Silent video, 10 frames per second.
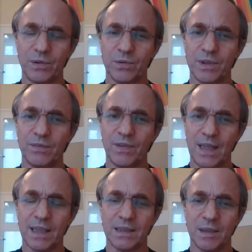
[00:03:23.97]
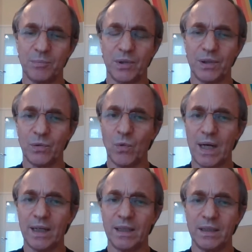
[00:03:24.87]
it to reflect upon
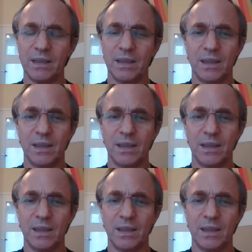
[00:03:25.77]
why,